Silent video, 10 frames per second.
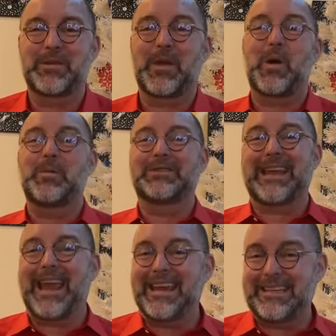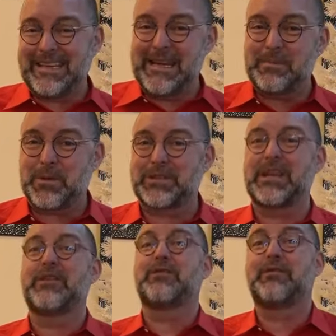with almost
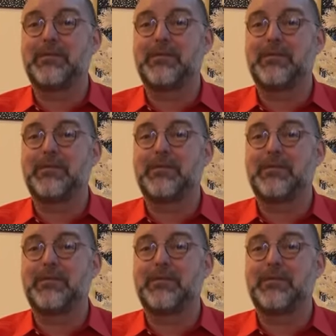18%